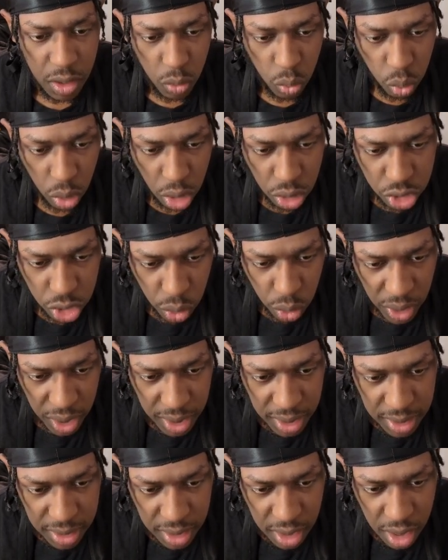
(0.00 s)

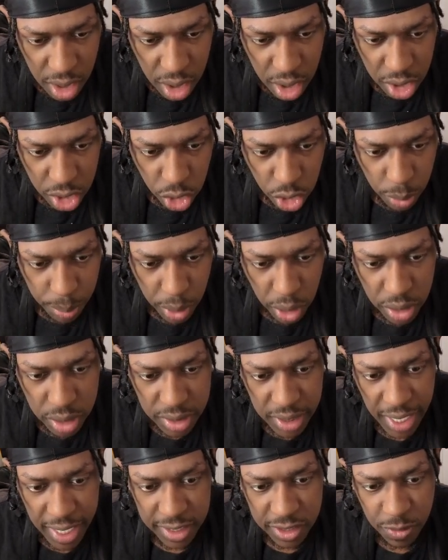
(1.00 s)
Roserade, your opponent's
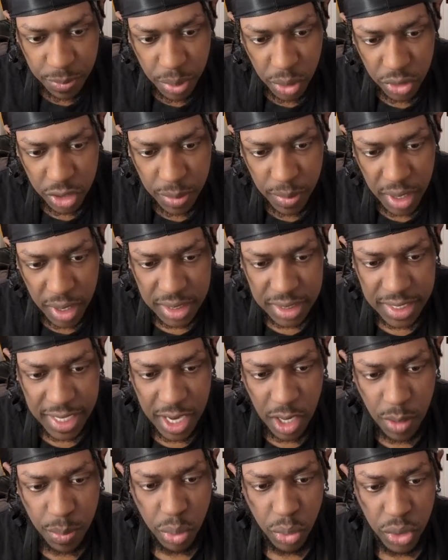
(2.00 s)
active Pokemon is
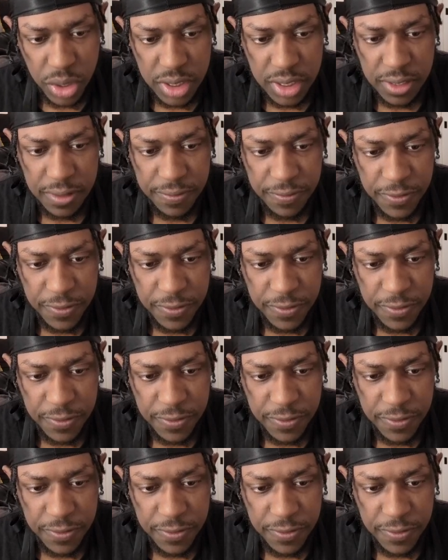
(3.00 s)
now poisoned,